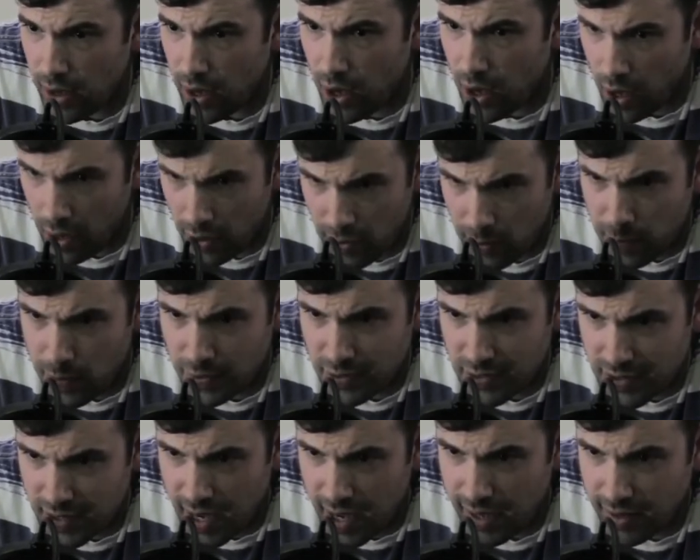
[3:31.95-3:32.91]

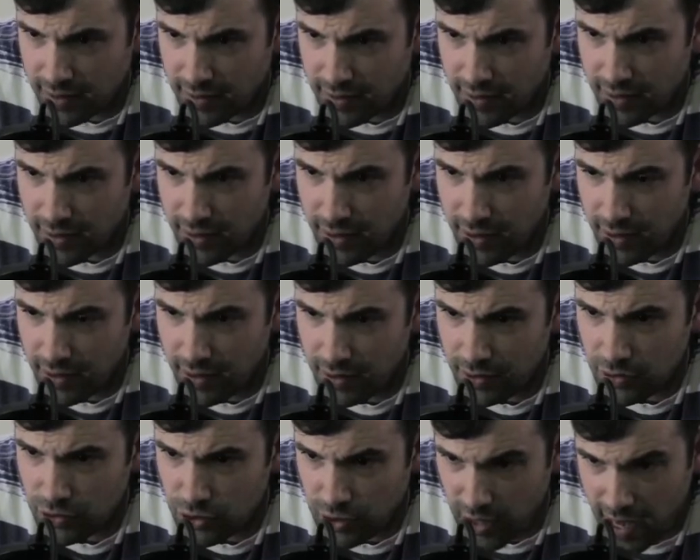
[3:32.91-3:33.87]
100%
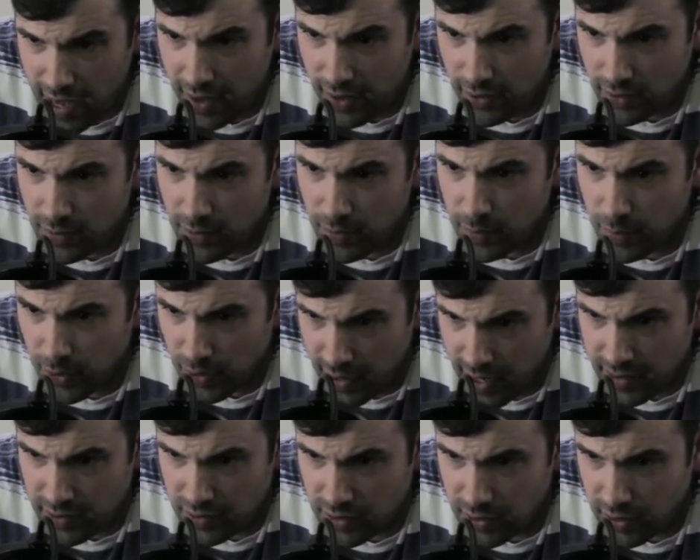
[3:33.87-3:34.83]
child
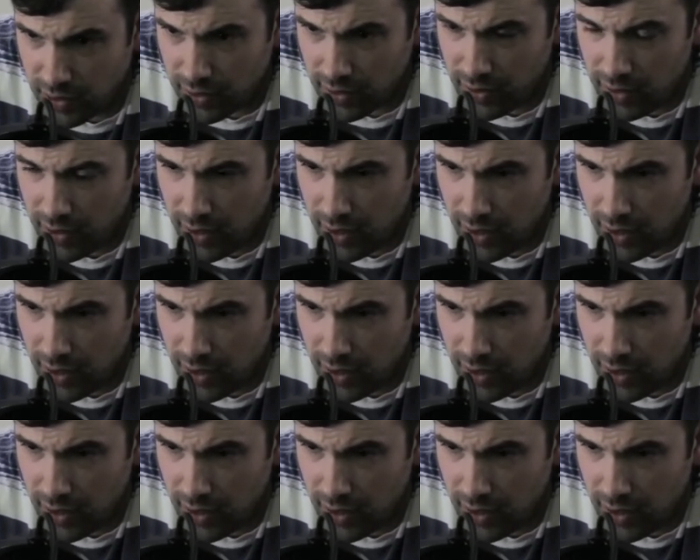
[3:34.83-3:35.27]
molester.